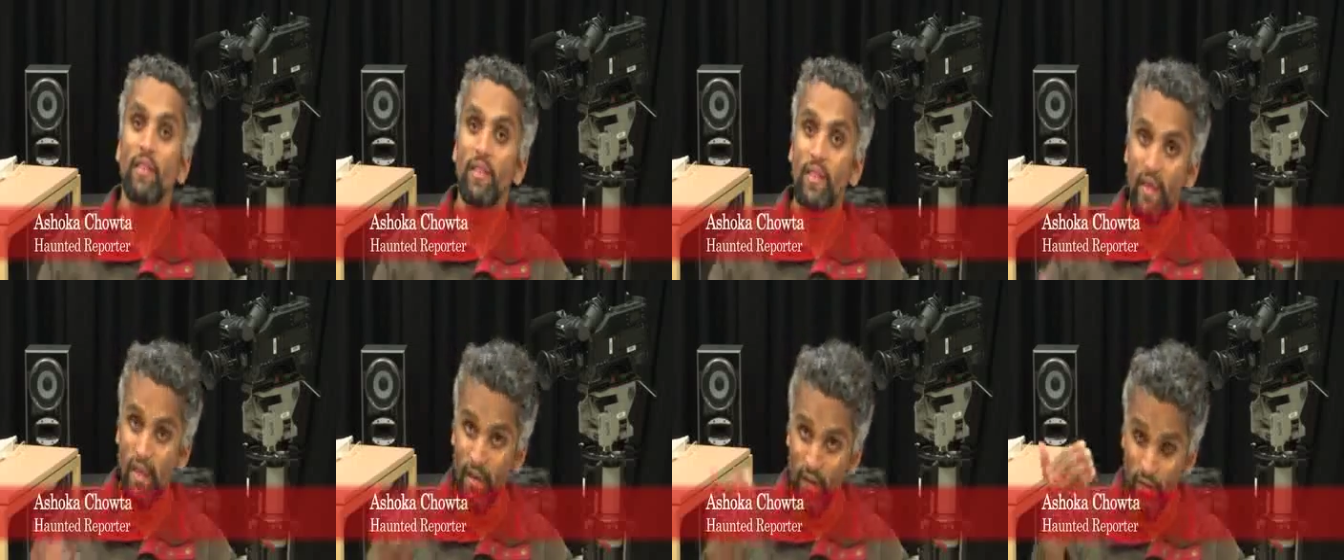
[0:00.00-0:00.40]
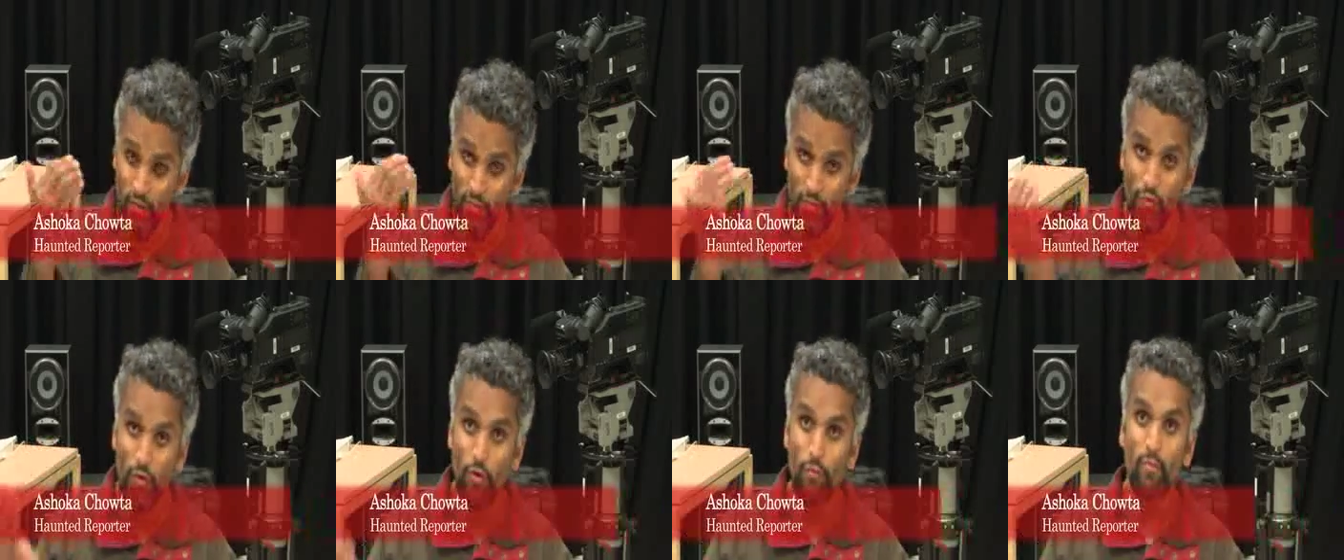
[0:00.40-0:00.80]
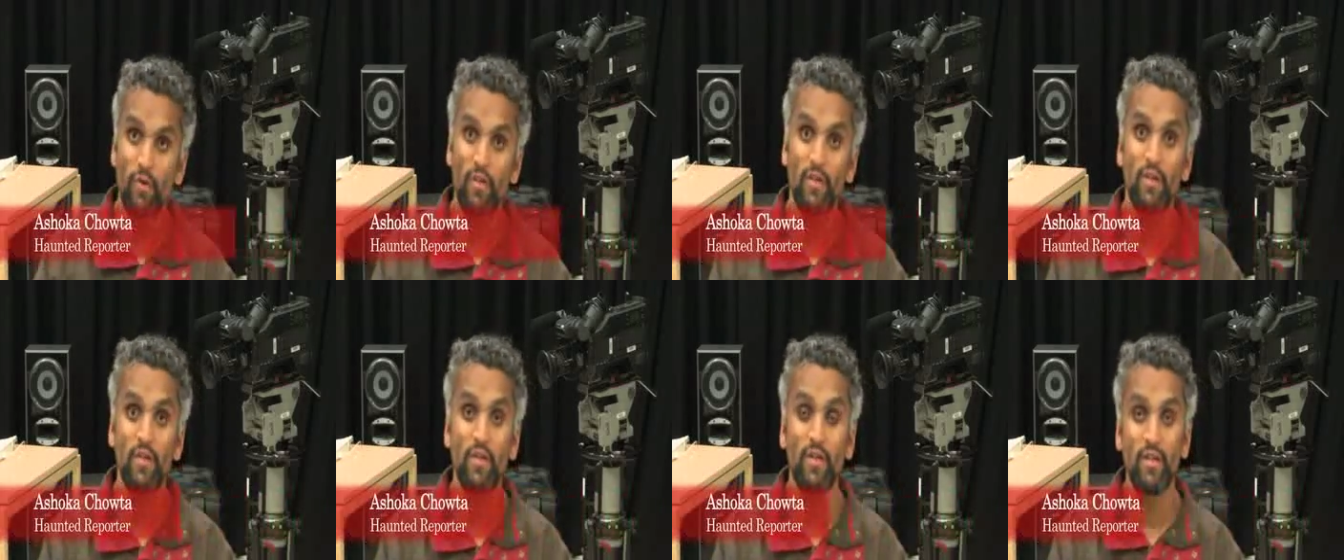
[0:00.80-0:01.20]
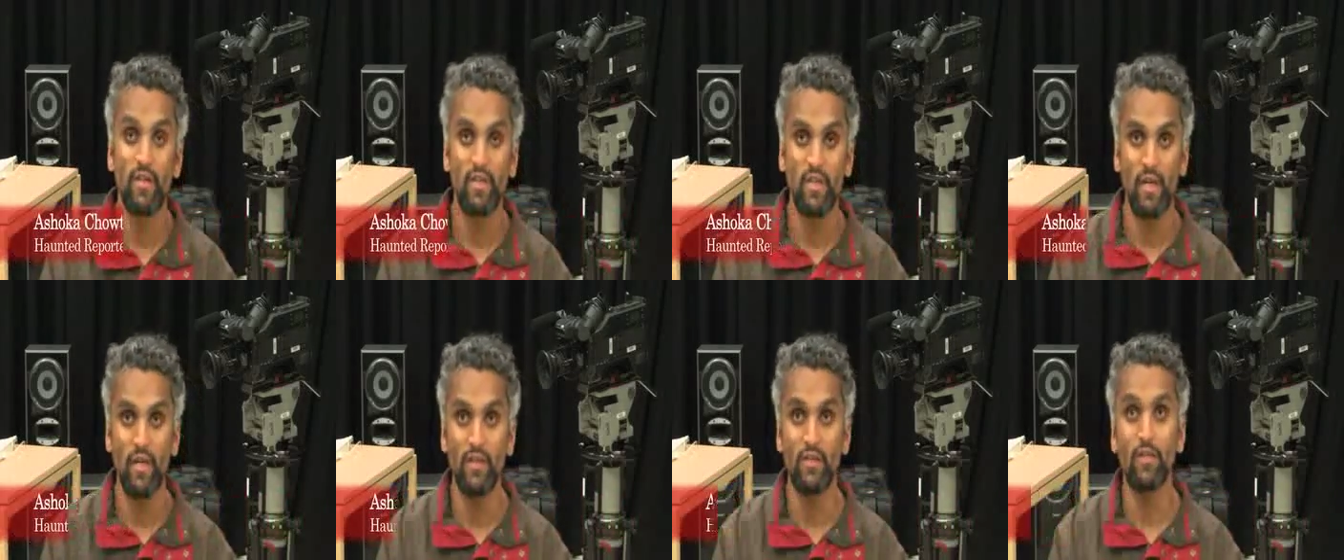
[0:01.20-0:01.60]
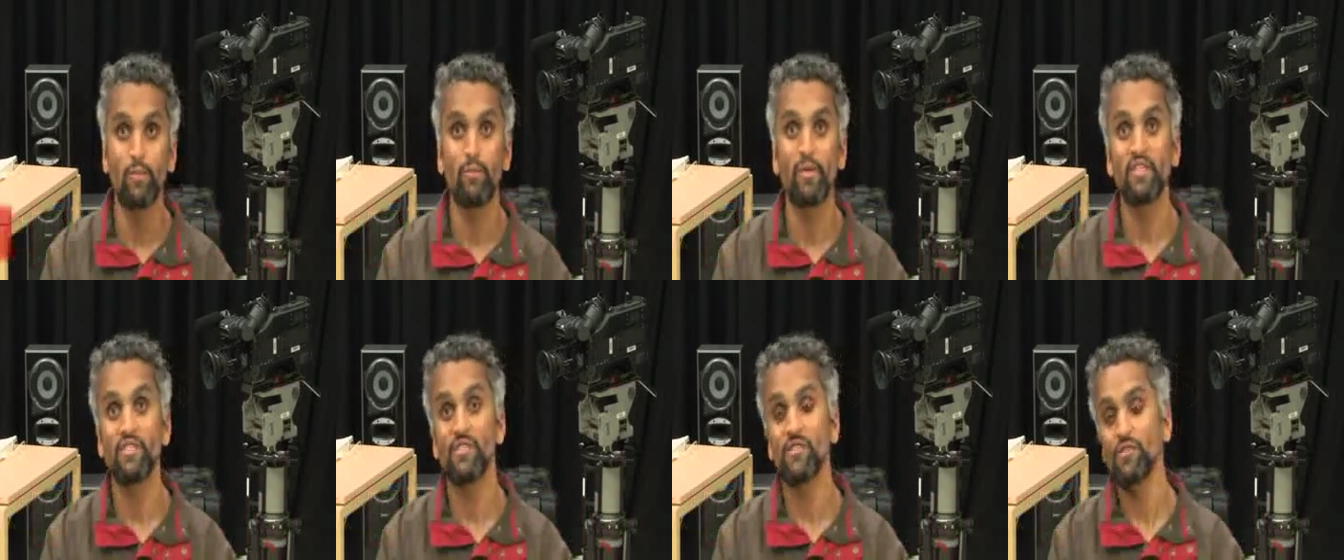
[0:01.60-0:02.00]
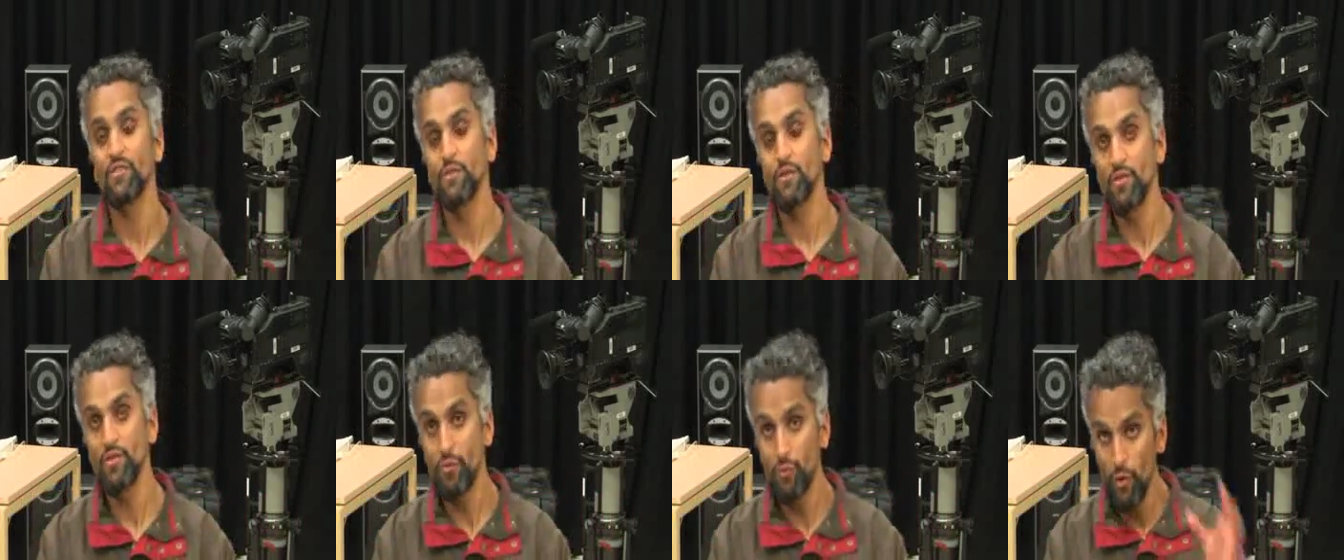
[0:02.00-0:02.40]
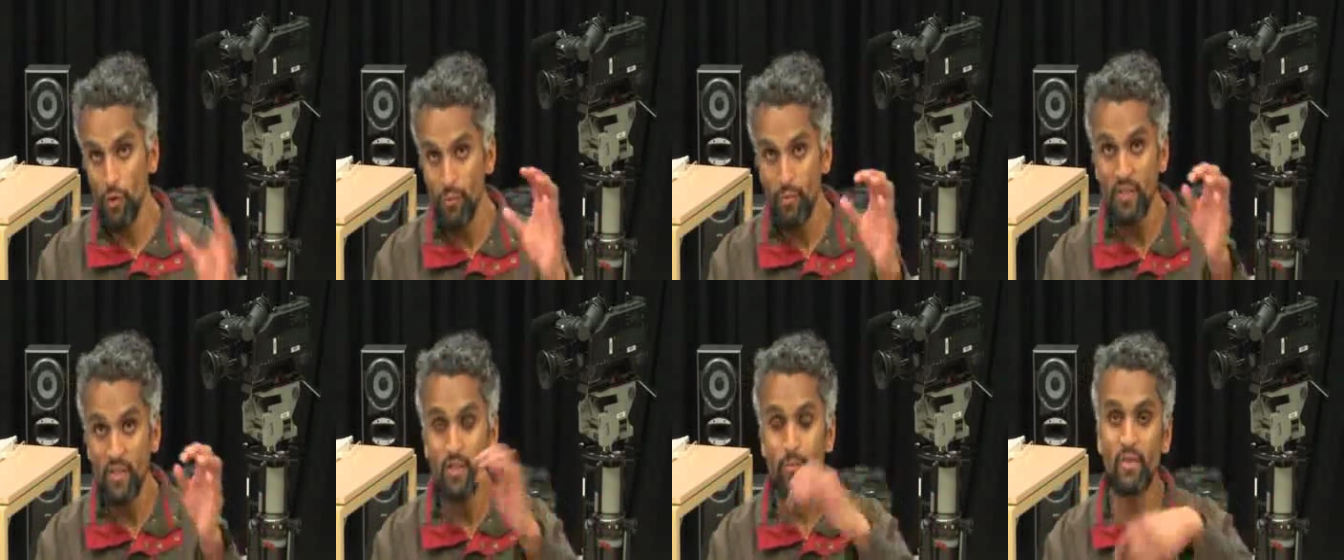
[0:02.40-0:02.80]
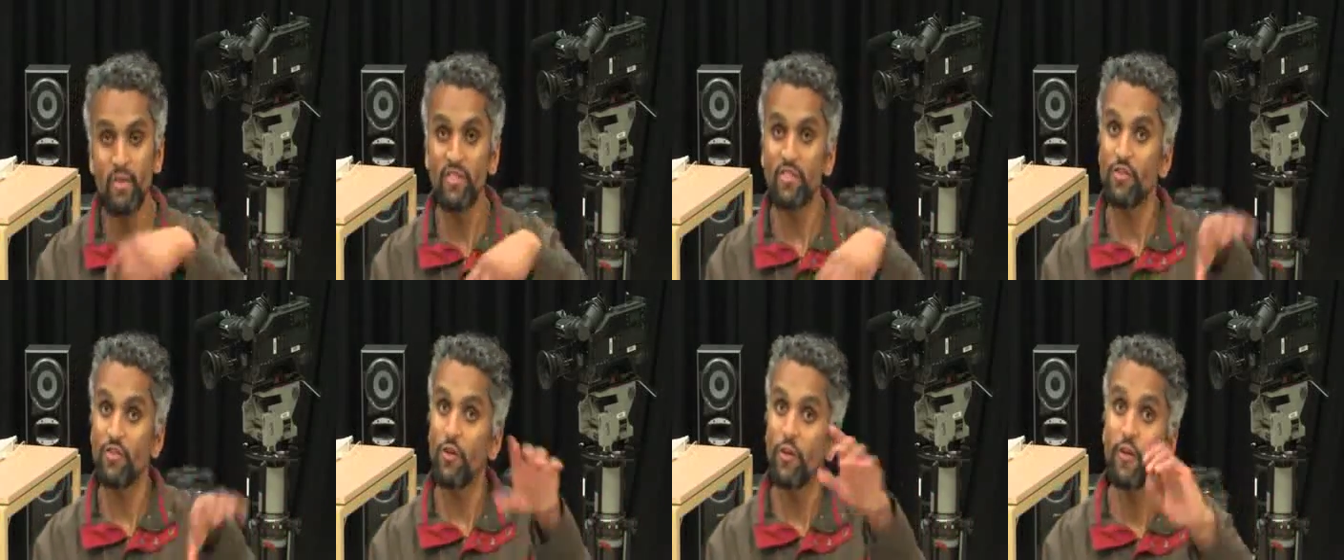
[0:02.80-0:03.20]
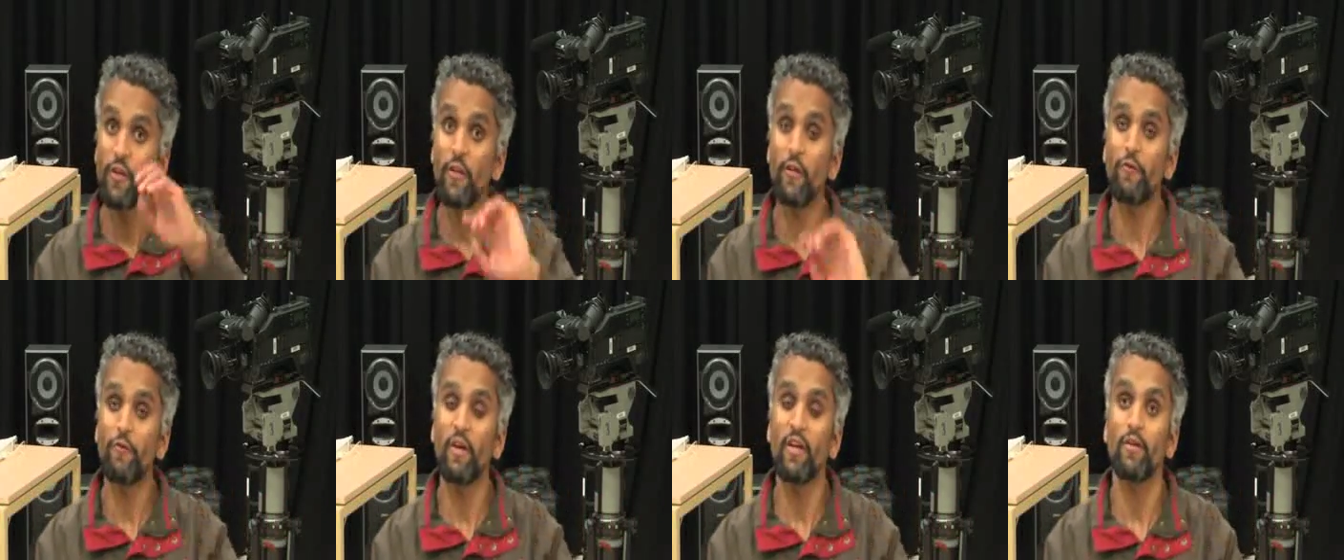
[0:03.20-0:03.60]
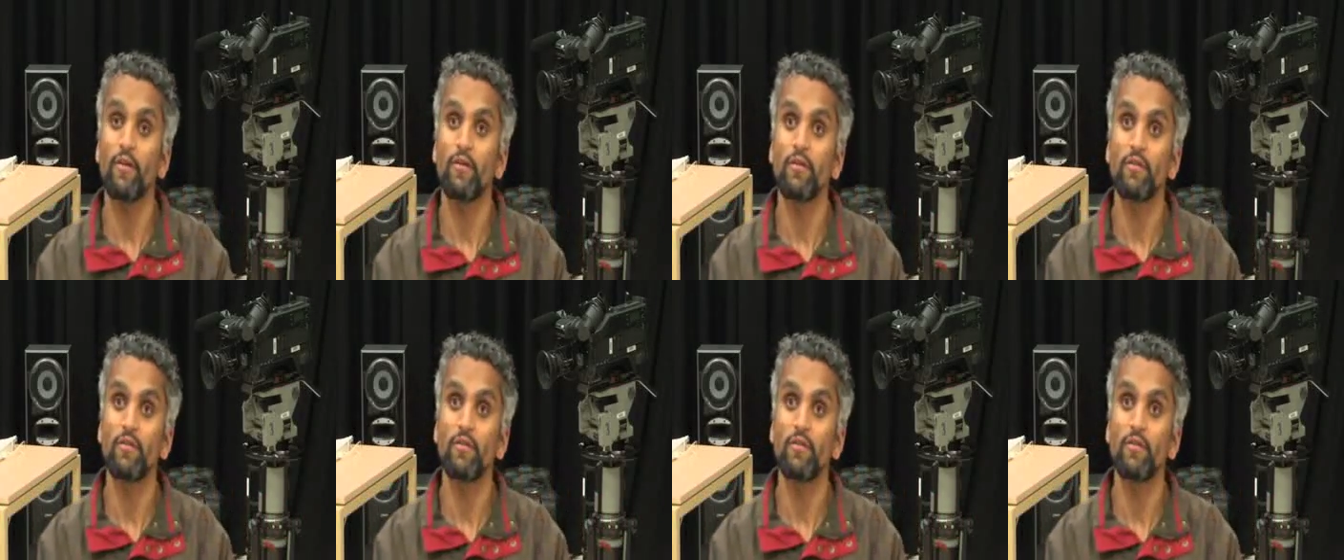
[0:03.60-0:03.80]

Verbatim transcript: that have rumoured uh, to be rumoured to be circular,